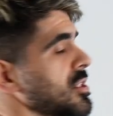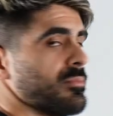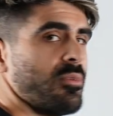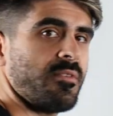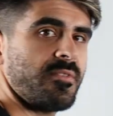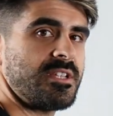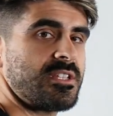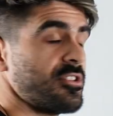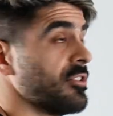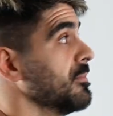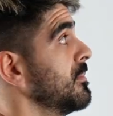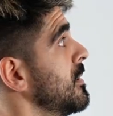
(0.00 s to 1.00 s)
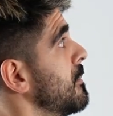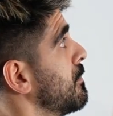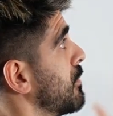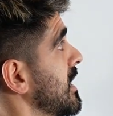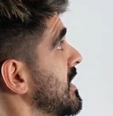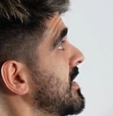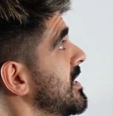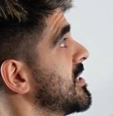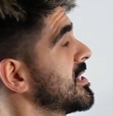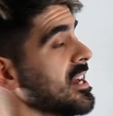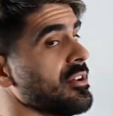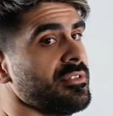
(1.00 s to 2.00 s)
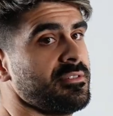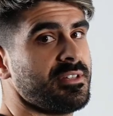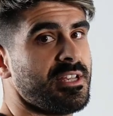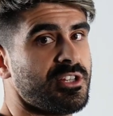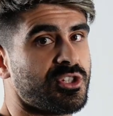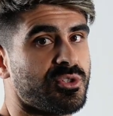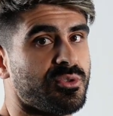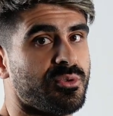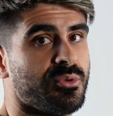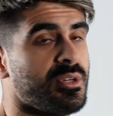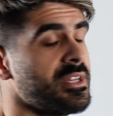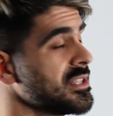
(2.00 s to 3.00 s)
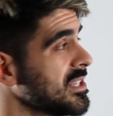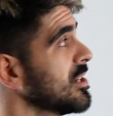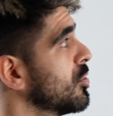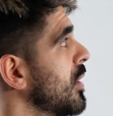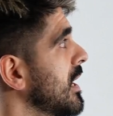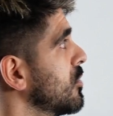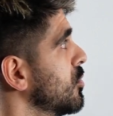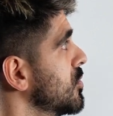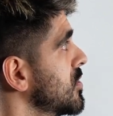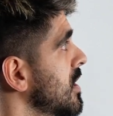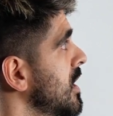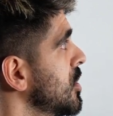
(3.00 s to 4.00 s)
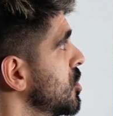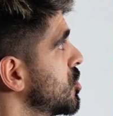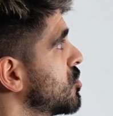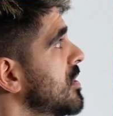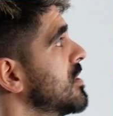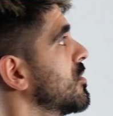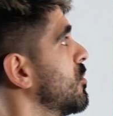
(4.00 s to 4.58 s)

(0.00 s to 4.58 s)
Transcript: De Moivre's theorem breaks this down into single angles straight